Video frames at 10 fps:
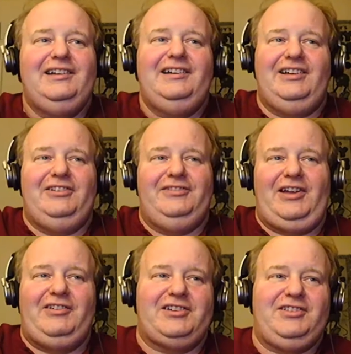
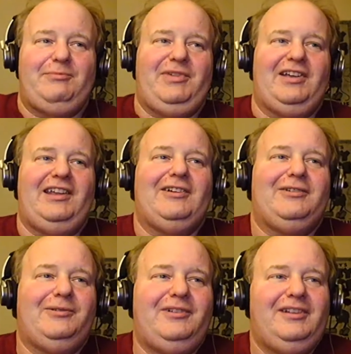That would actually be kind of
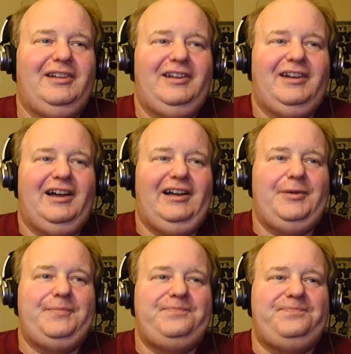cool.
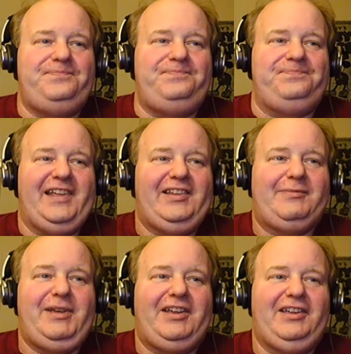And
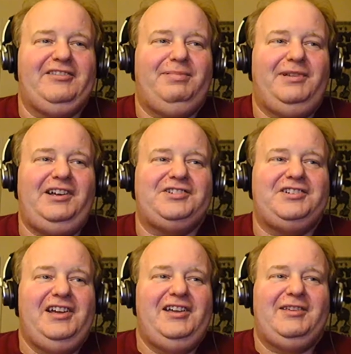speaking of plush,
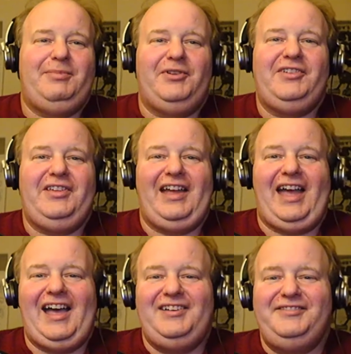supposedly they
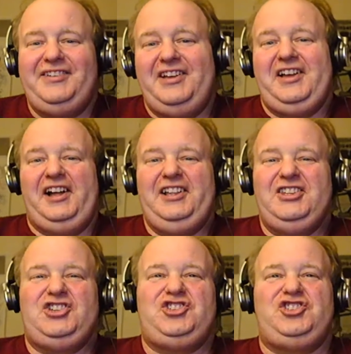have a
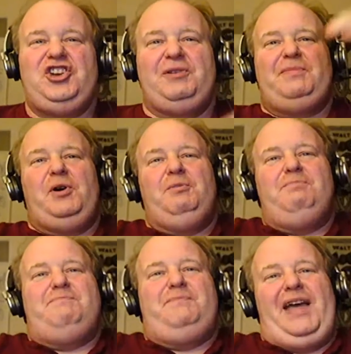
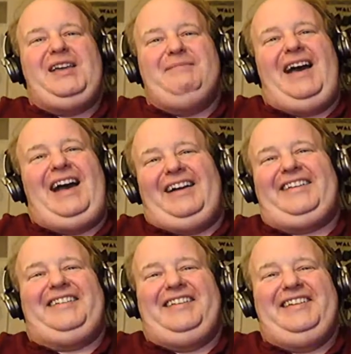jumbo
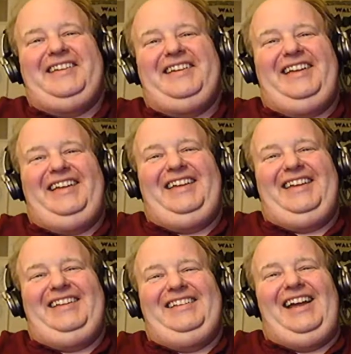Baymax
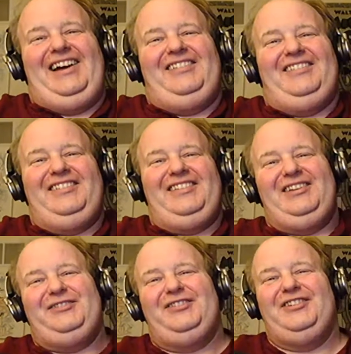now,
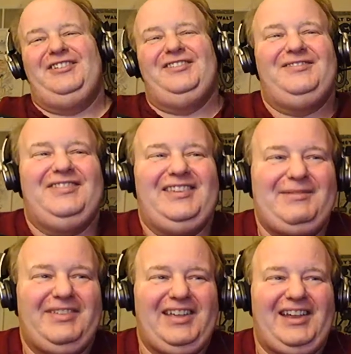for
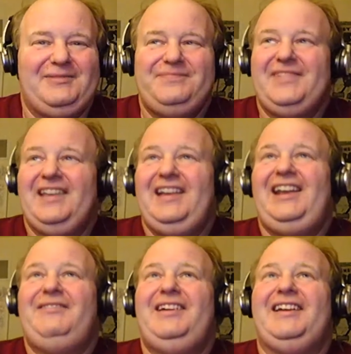type of thing.
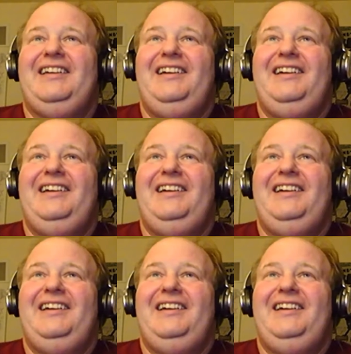And I'm like,